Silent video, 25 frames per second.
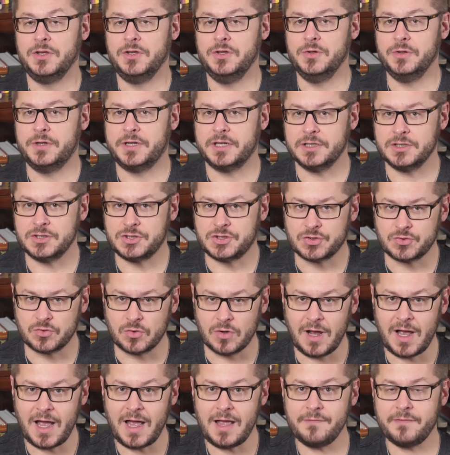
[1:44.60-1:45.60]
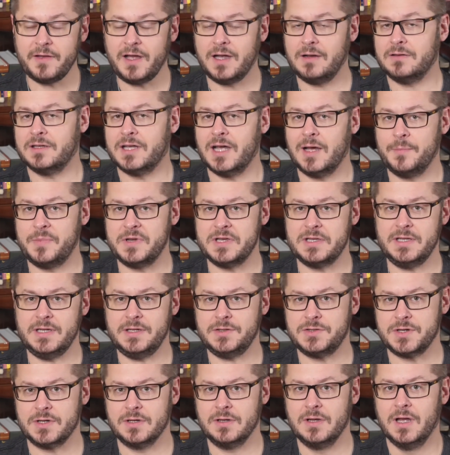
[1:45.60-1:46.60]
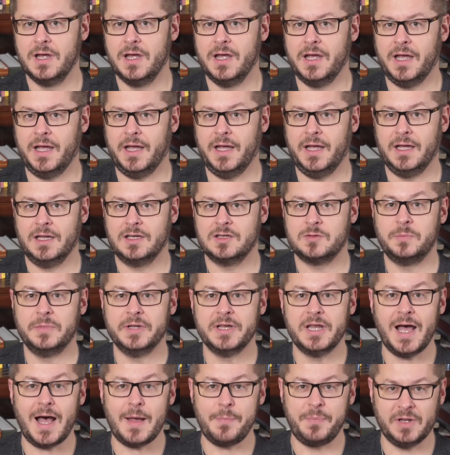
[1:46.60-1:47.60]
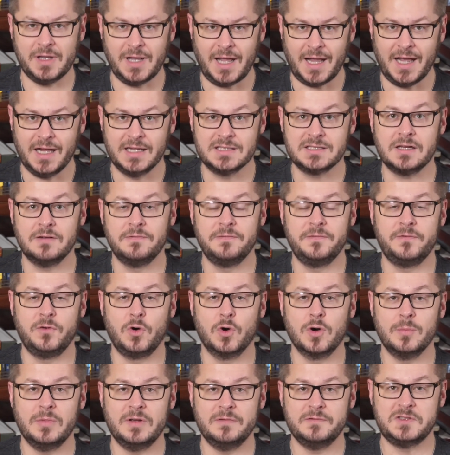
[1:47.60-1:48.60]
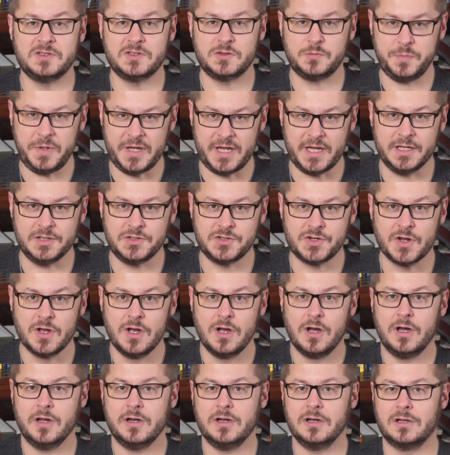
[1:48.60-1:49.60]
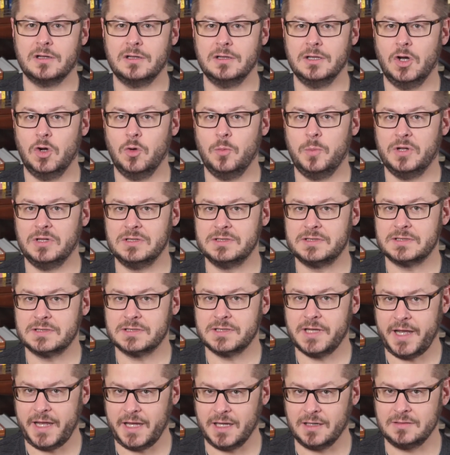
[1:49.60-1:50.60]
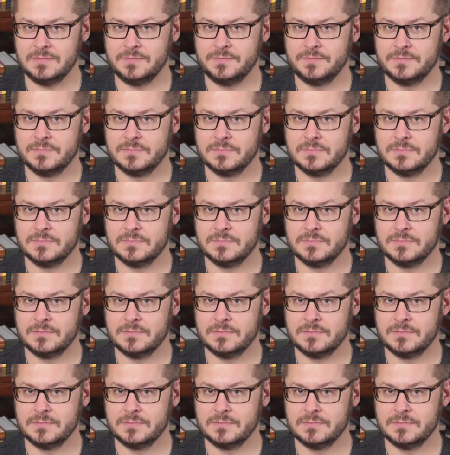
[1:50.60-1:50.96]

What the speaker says: you can drive out competition and monopolize a form of speech on a global scale.